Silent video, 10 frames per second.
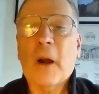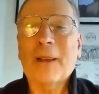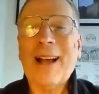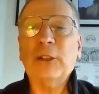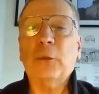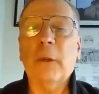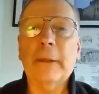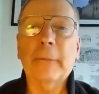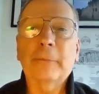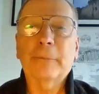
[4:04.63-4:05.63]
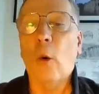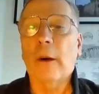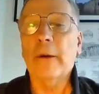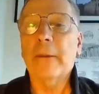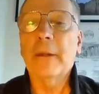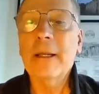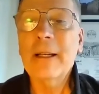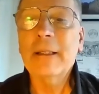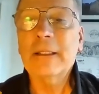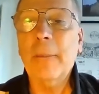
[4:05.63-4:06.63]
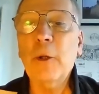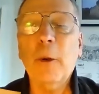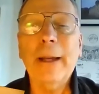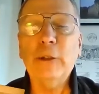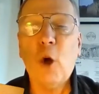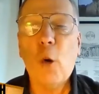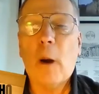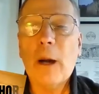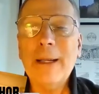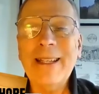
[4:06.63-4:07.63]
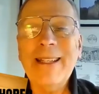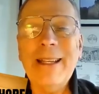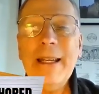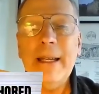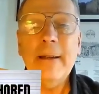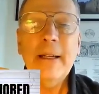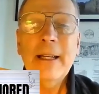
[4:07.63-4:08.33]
Our last one, Hoard, Whored,